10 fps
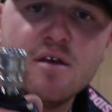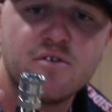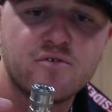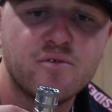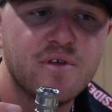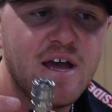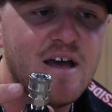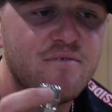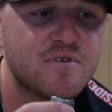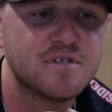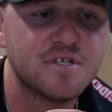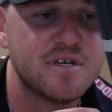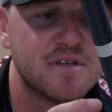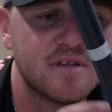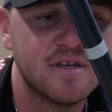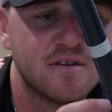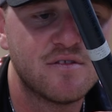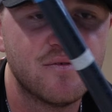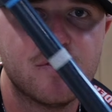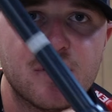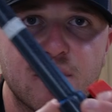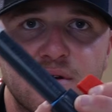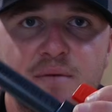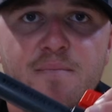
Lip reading: Screw the 1/2-inch into the